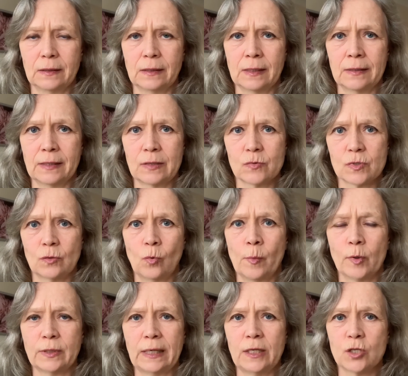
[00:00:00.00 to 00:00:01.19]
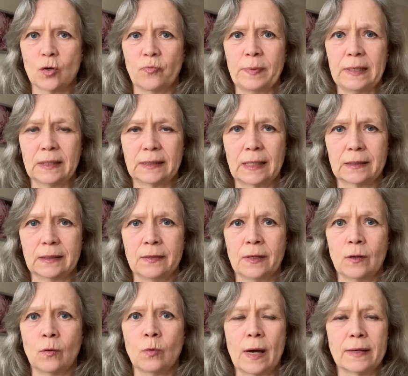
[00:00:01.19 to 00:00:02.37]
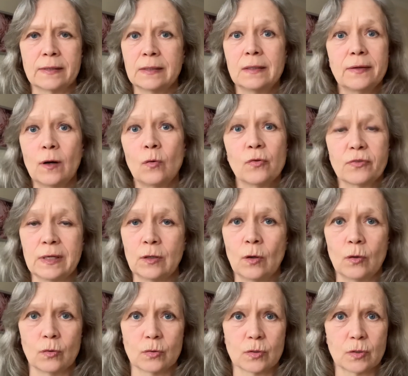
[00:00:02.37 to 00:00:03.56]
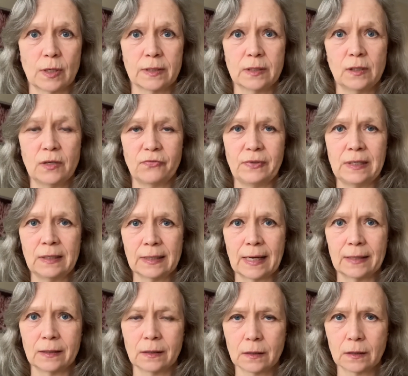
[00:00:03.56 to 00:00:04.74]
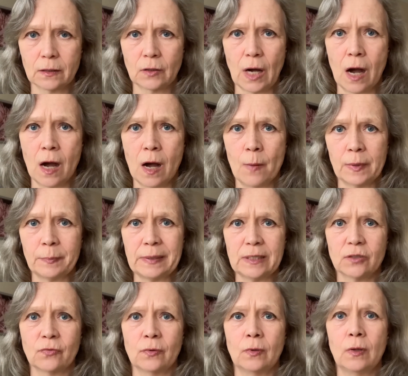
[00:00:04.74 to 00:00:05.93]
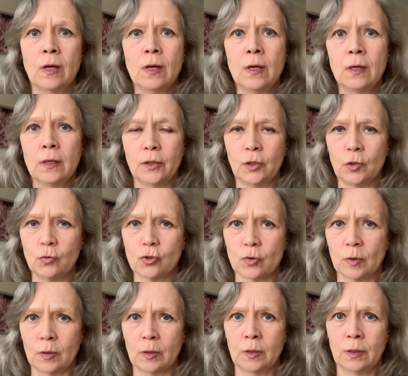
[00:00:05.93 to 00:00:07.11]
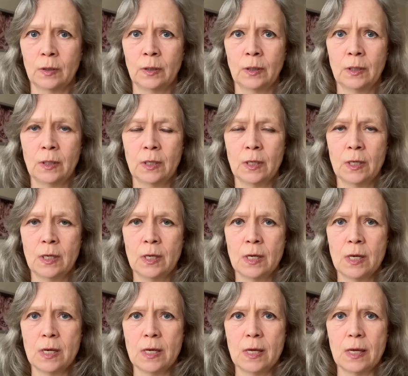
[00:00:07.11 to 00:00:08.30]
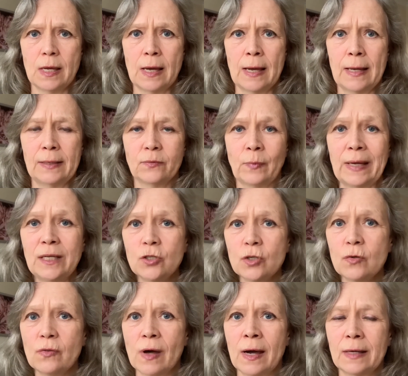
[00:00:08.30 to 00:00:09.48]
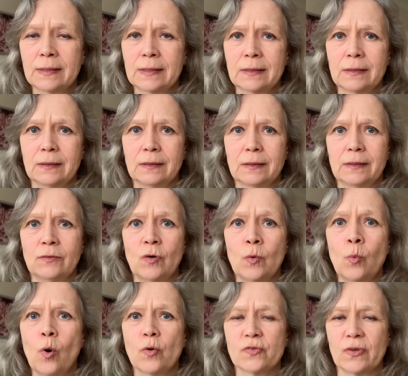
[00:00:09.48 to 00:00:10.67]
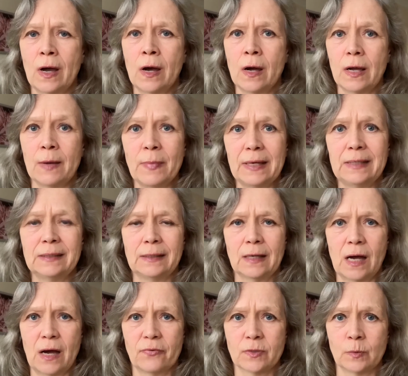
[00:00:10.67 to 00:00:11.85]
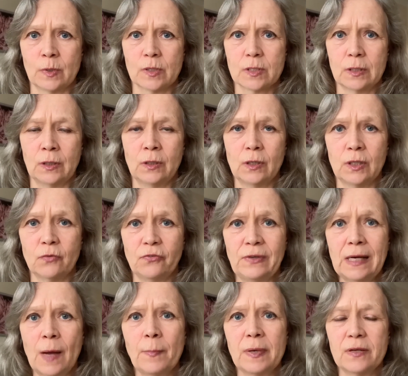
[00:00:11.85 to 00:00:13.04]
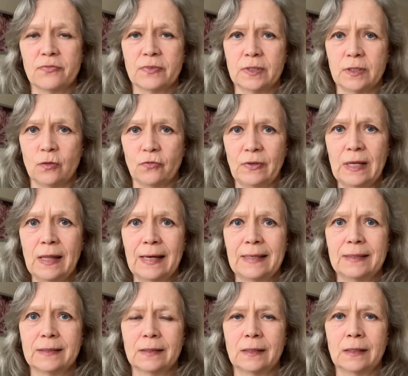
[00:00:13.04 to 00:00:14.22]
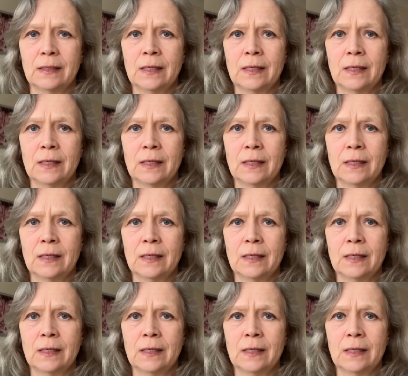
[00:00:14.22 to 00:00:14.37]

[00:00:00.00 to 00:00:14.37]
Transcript: there's no more danger of being sucked in there, or until the whole thing goes, until you feel again calm and peaceful, neutral. And when you do that, the rewards are amazing afterwards. You feel uplifted, you feel lighter.